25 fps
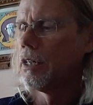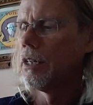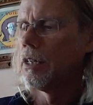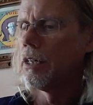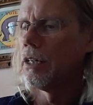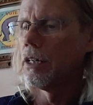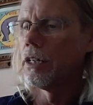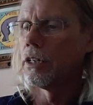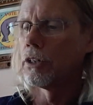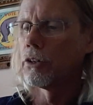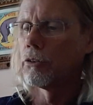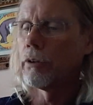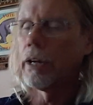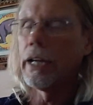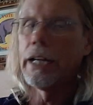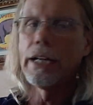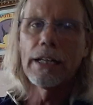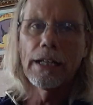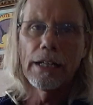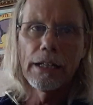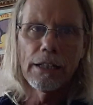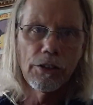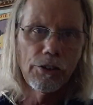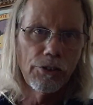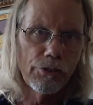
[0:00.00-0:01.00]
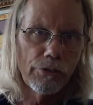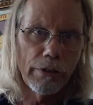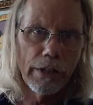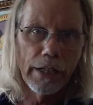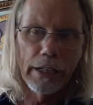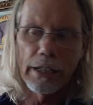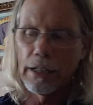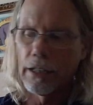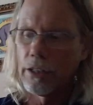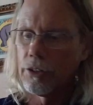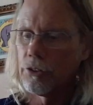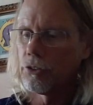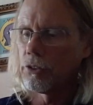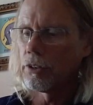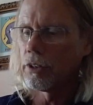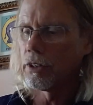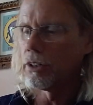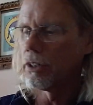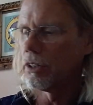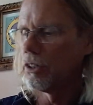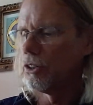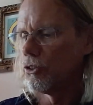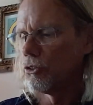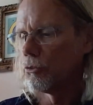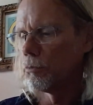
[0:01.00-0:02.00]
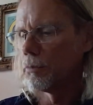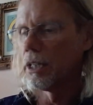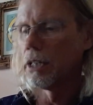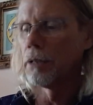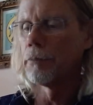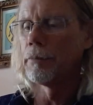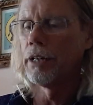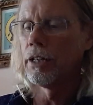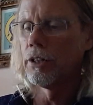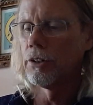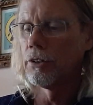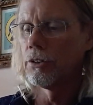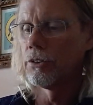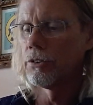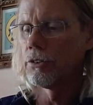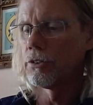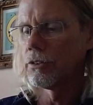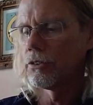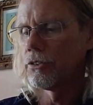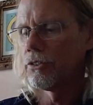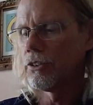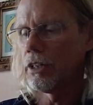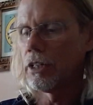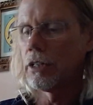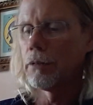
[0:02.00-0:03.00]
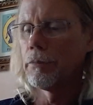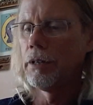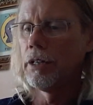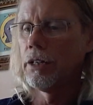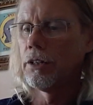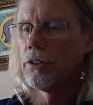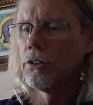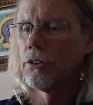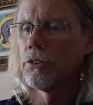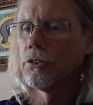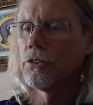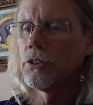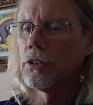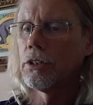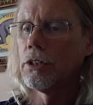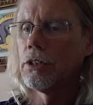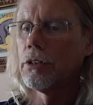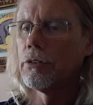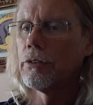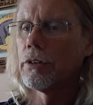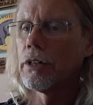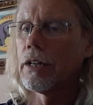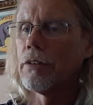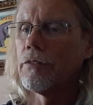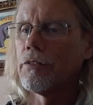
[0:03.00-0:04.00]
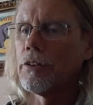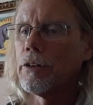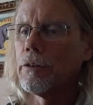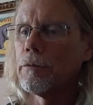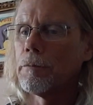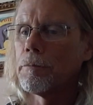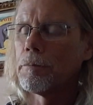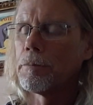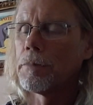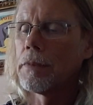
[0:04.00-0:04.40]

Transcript: a gradated straight edge. You can use millimeters or centimeters or whatever.